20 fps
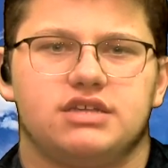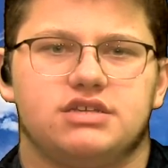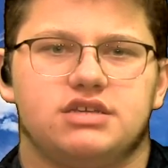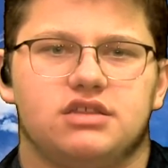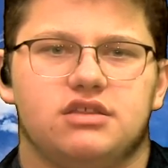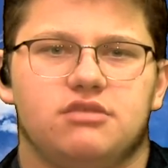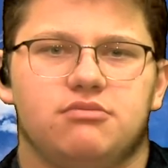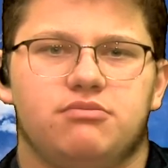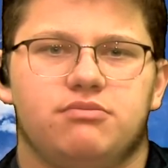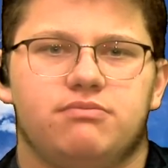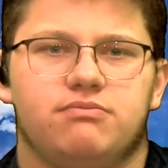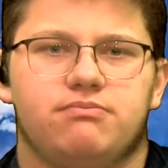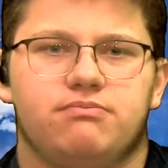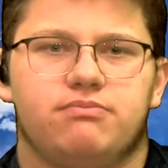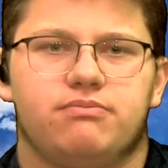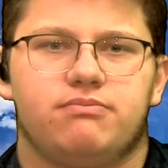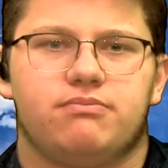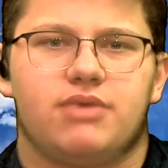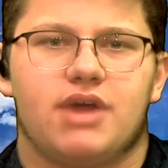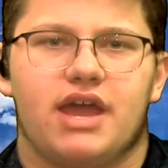Did the
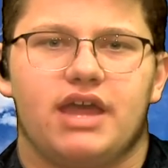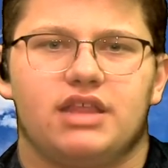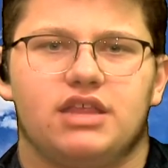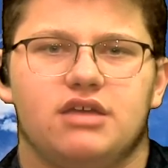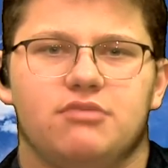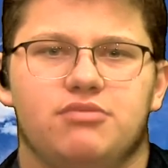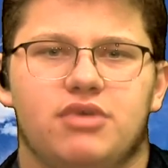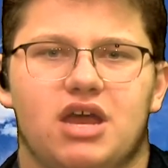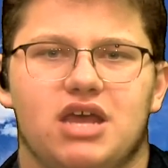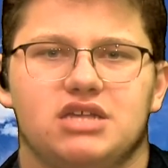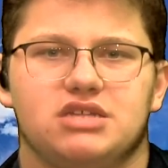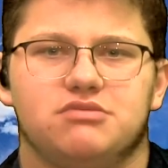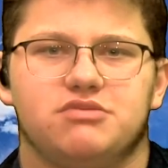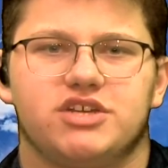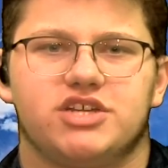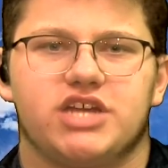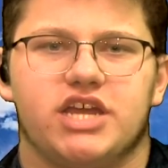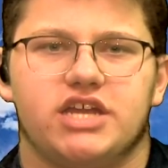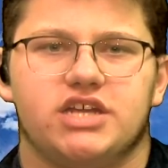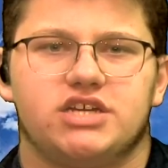pilot possibly
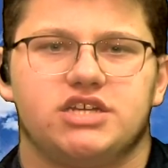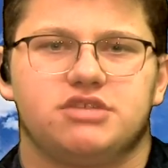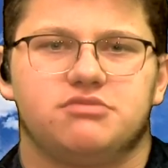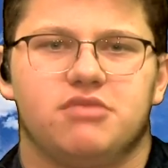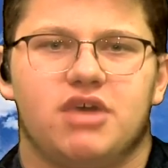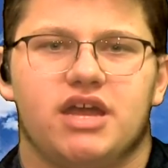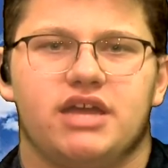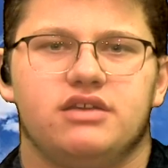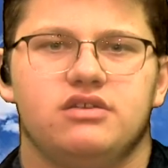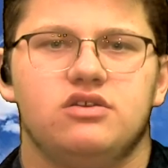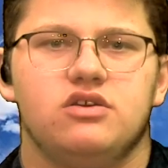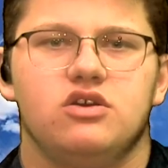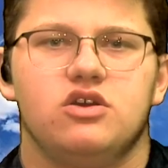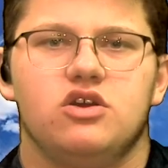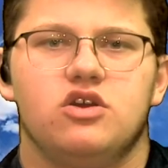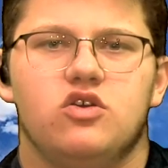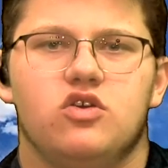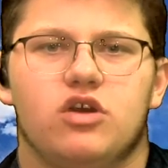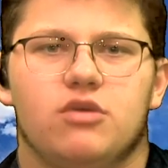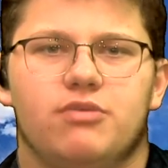change his mind,
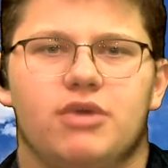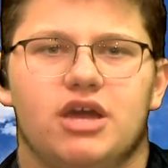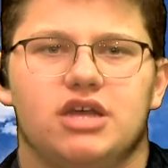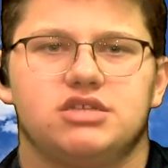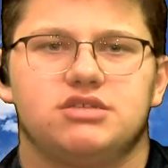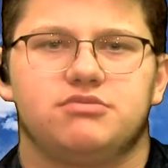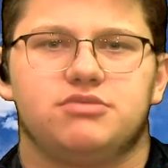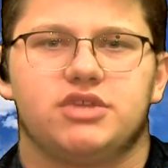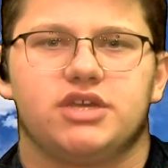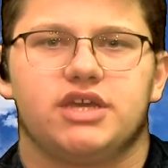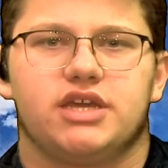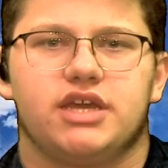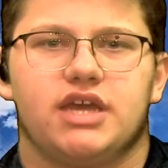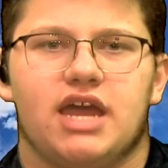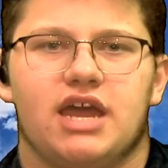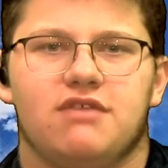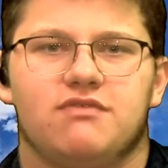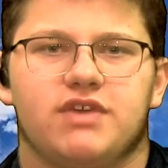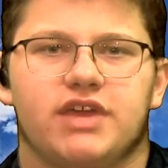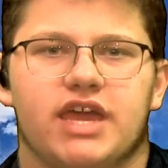or possibly
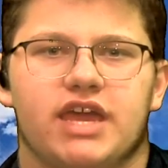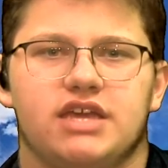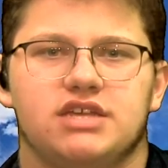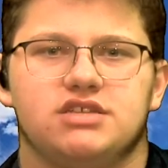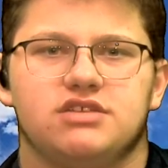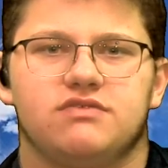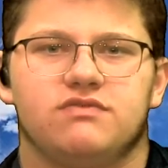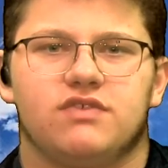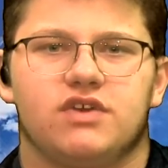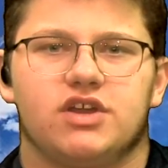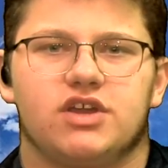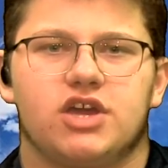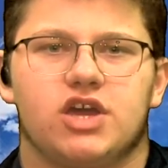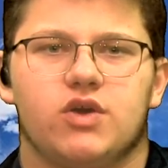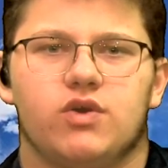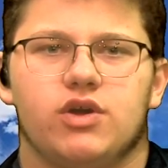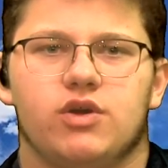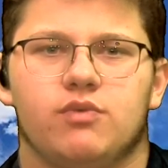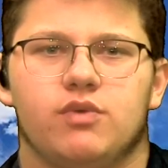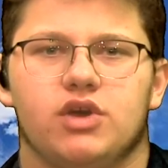have a case of vertigo
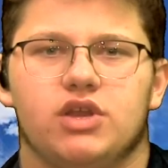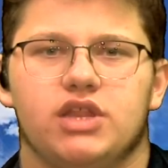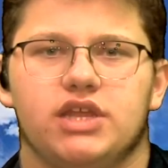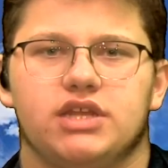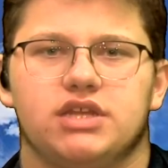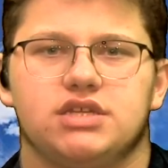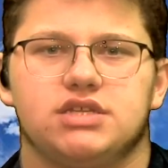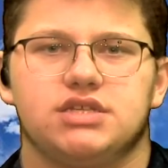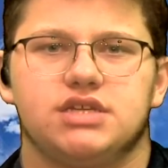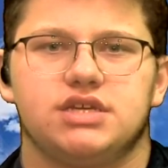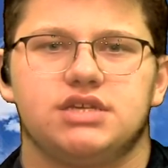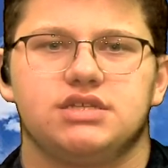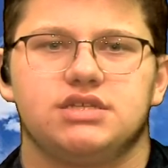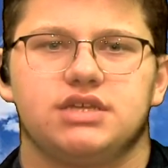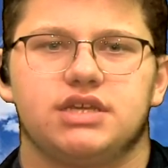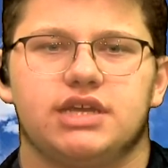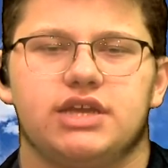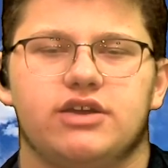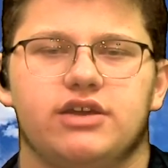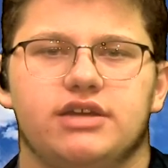or whirling disease?
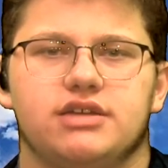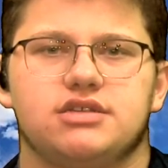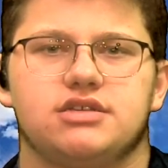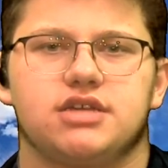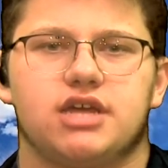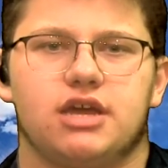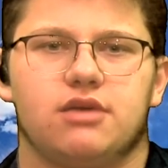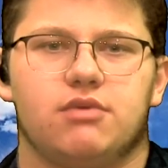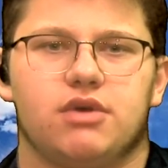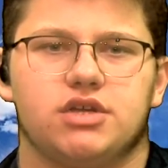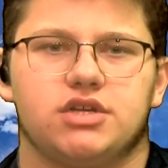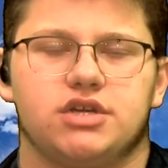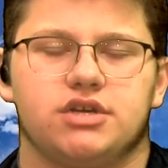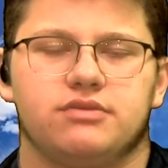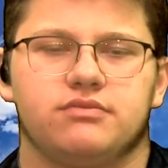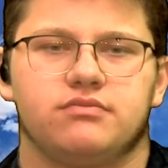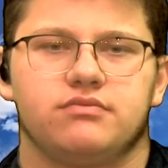Curious Skywatcher.